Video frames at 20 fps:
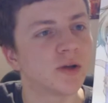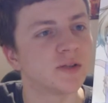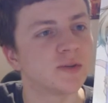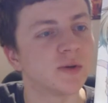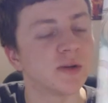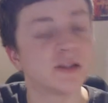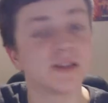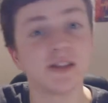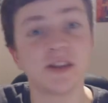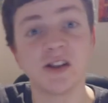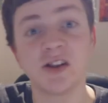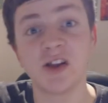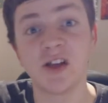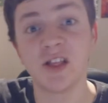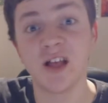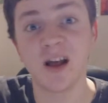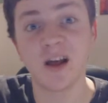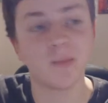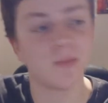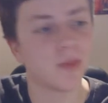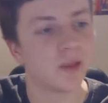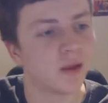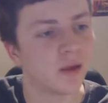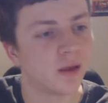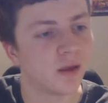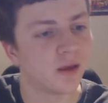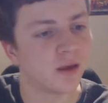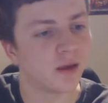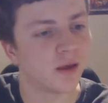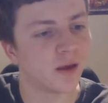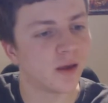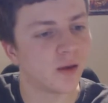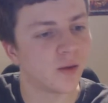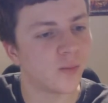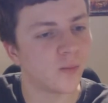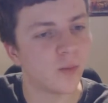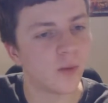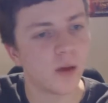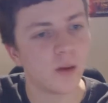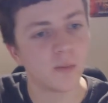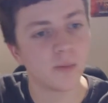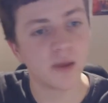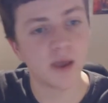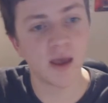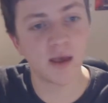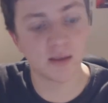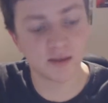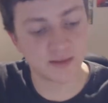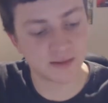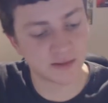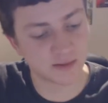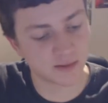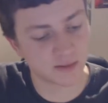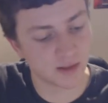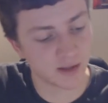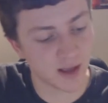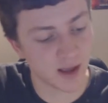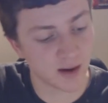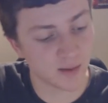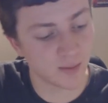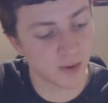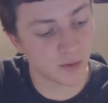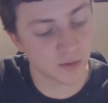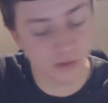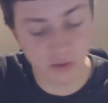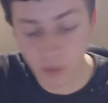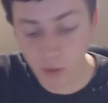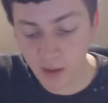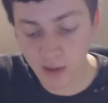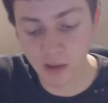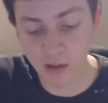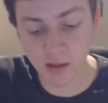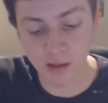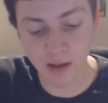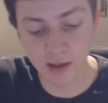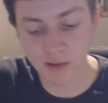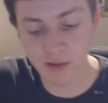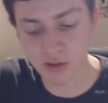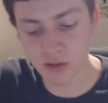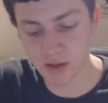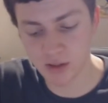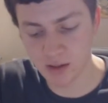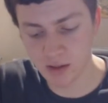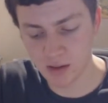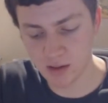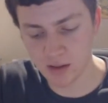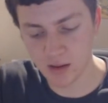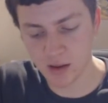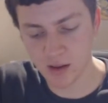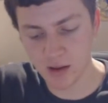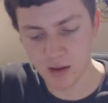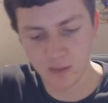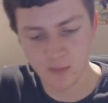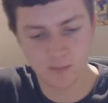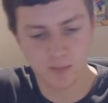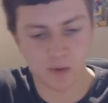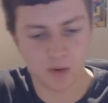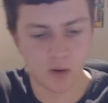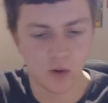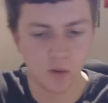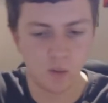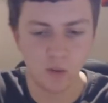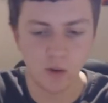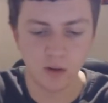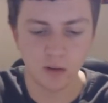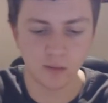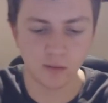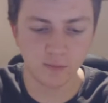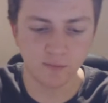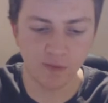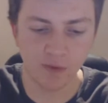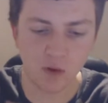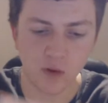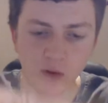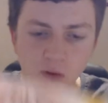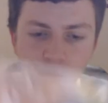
Blu-ray as well. Didn't know that. Um, but yeah, this, the anime was quite good. I enjoyed it. Um, I got one